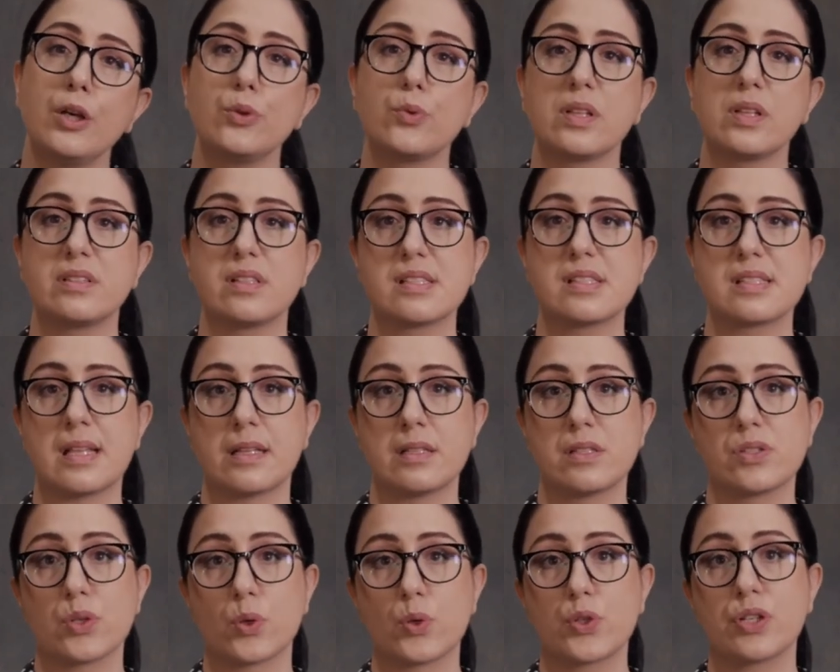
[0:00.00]
to
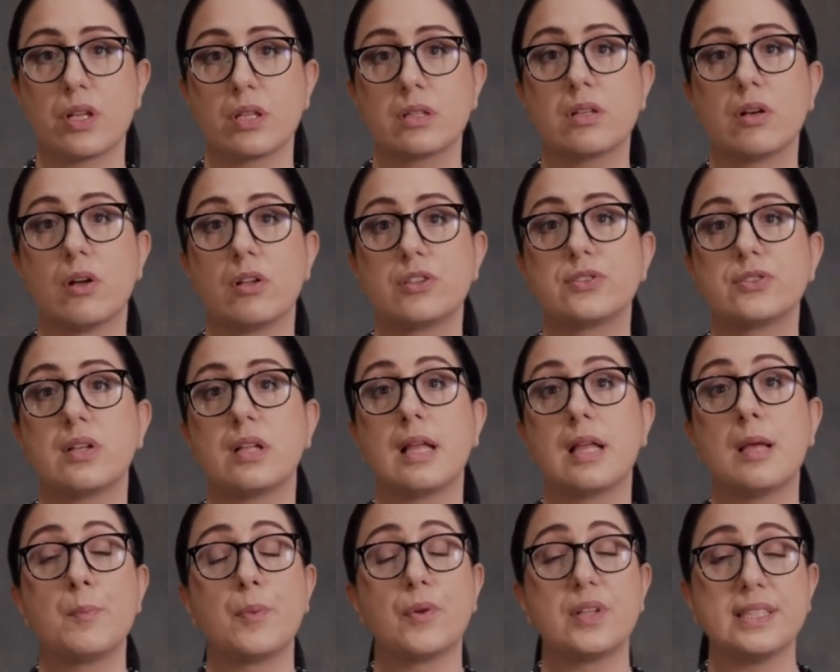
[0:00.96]
understand social, cultural,
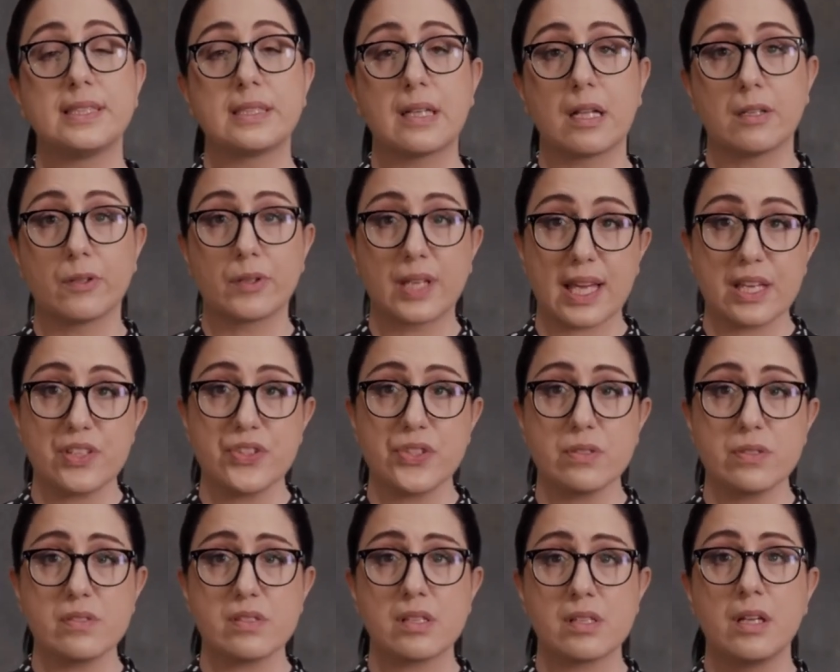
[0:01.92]
and political
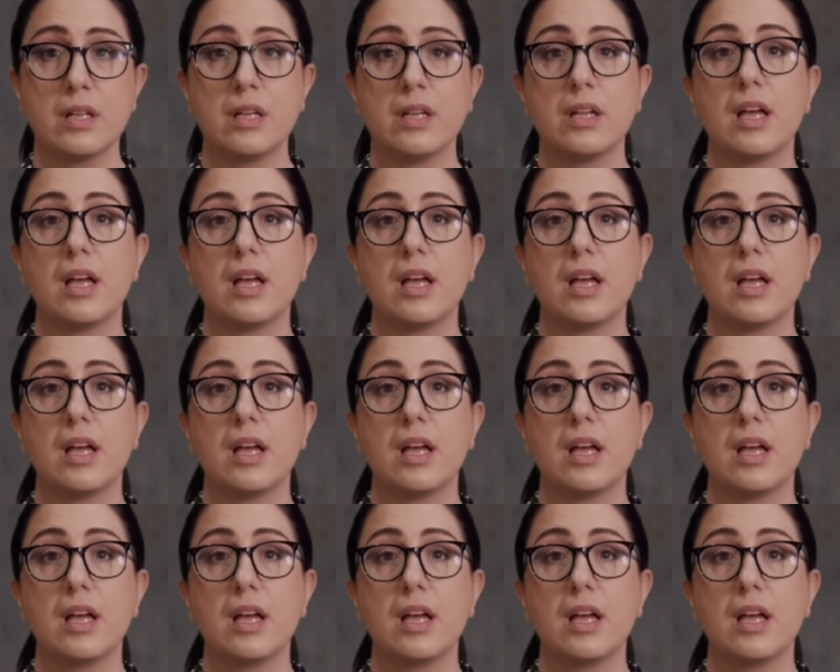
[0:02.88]
locations,